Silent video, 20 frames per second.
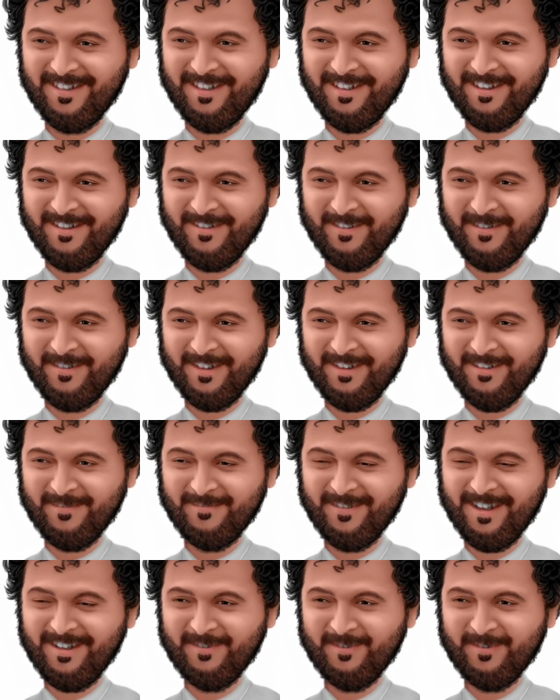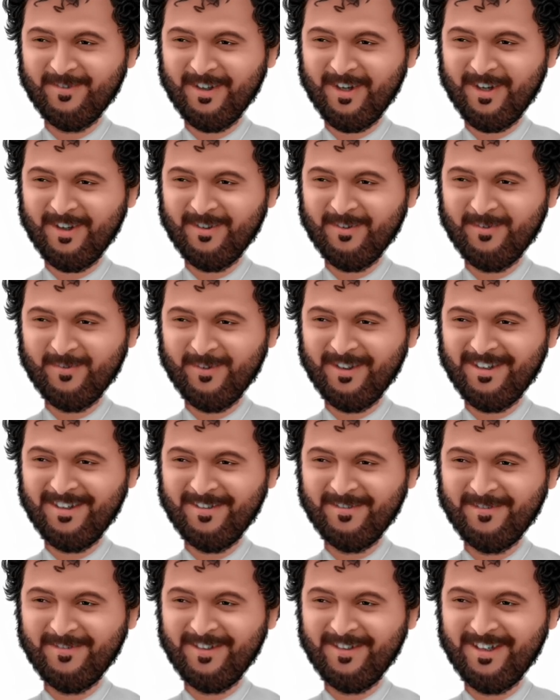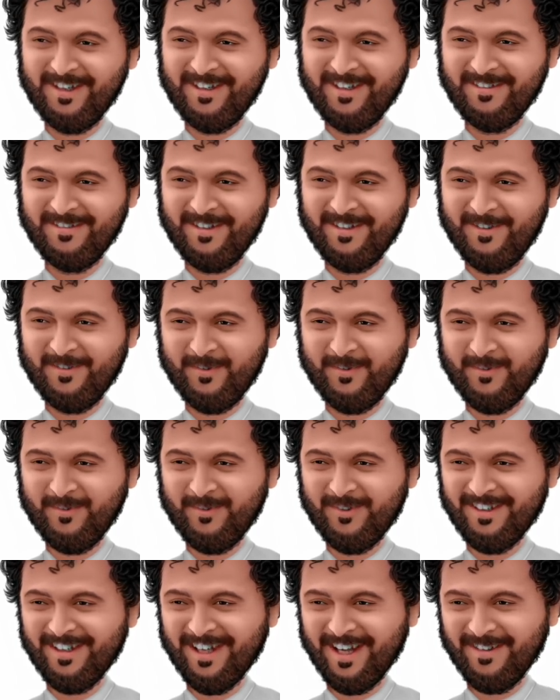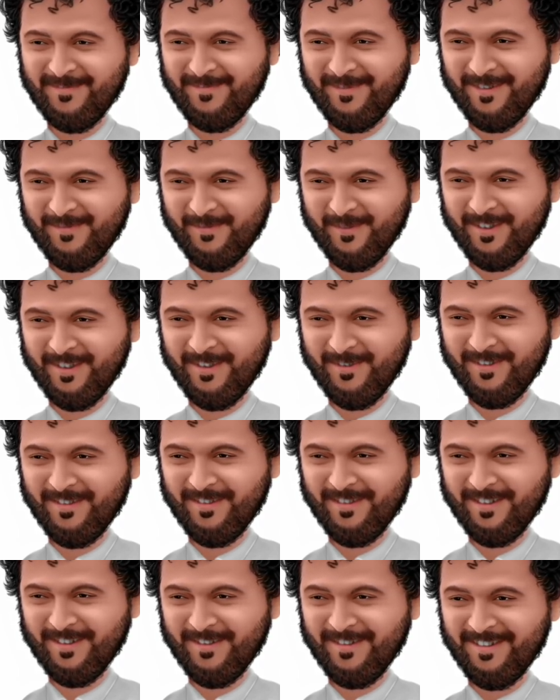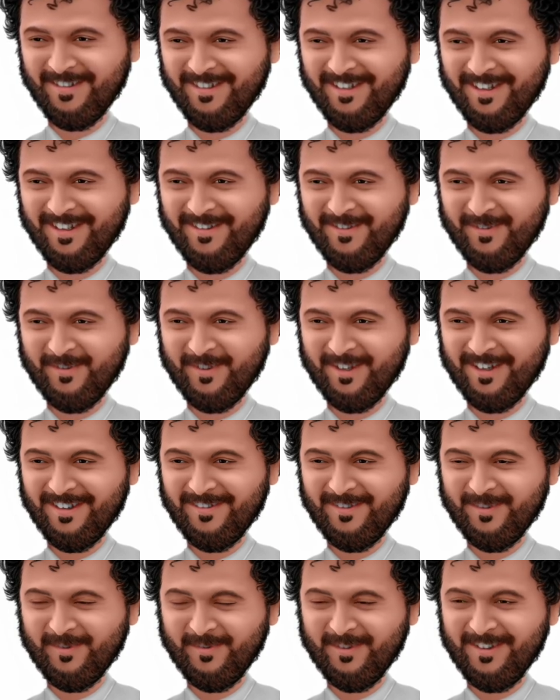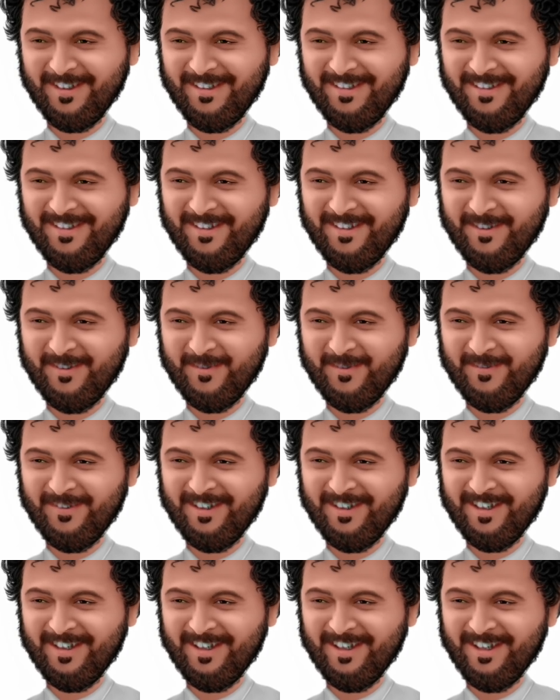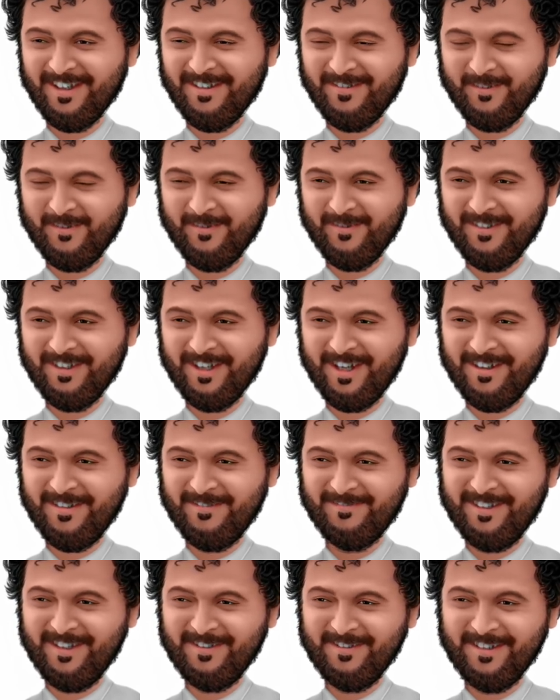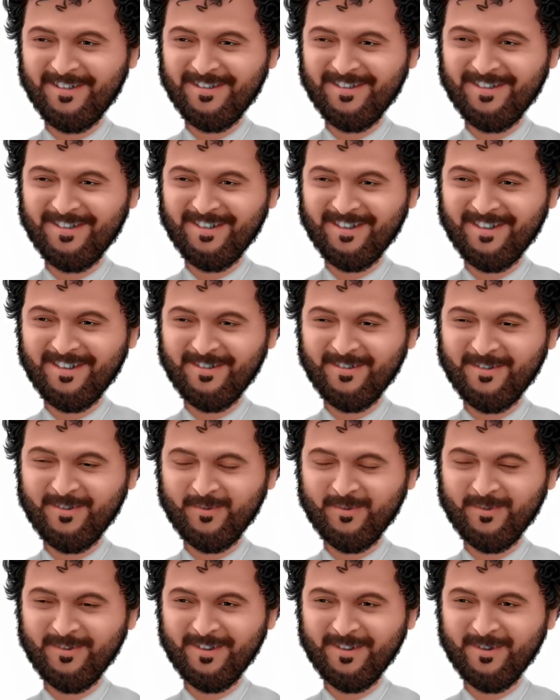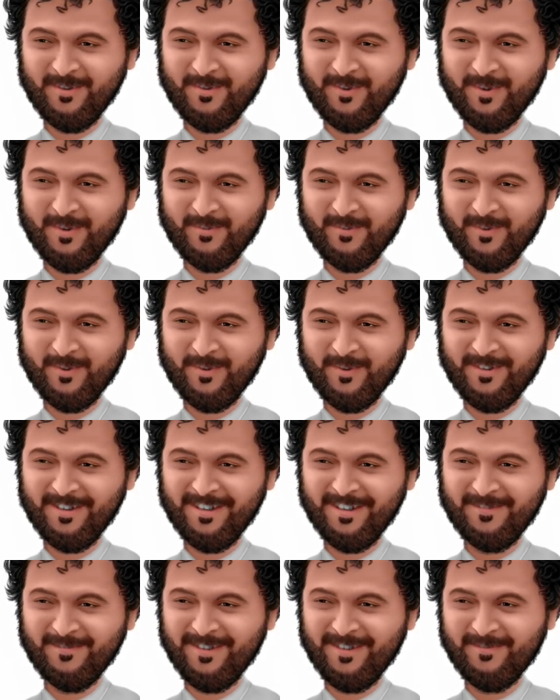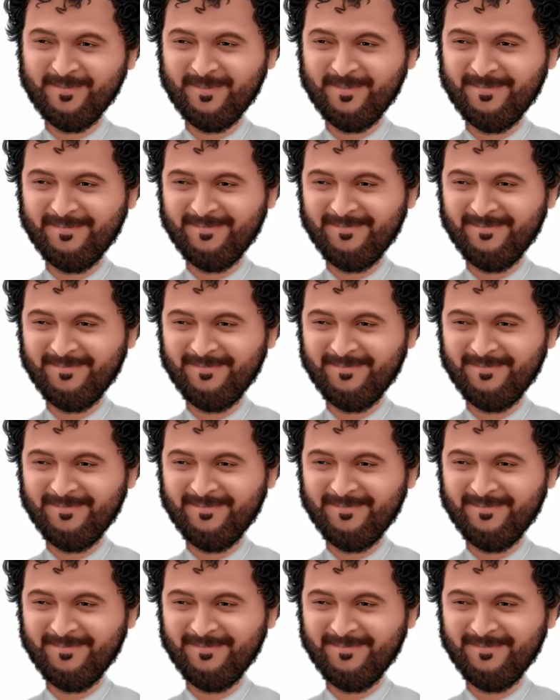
If you've done a petrol car already, then you already have people who are experienced in electronics or in ECU and those kind of areas. You will need a lot more of these people.